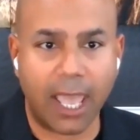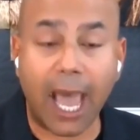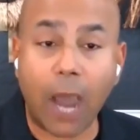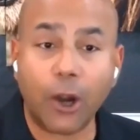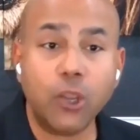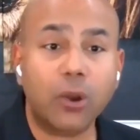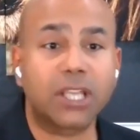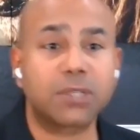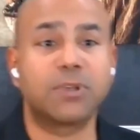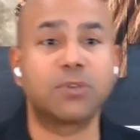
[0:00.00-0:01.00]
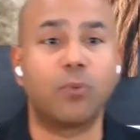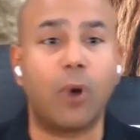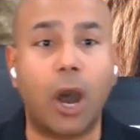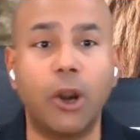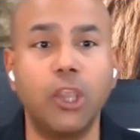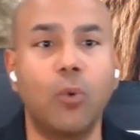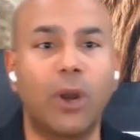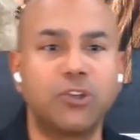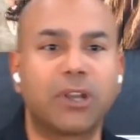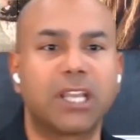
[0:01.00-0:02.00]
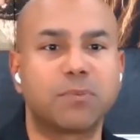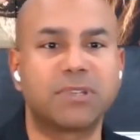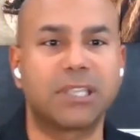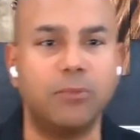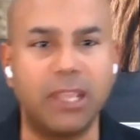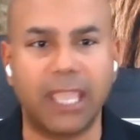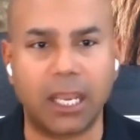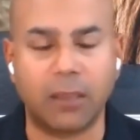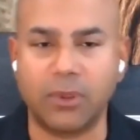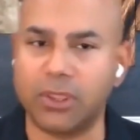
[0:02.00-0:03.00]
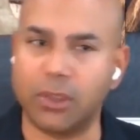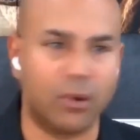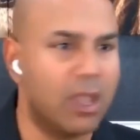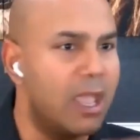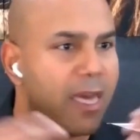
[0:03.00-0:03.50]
and how do you want your customers communicating with you?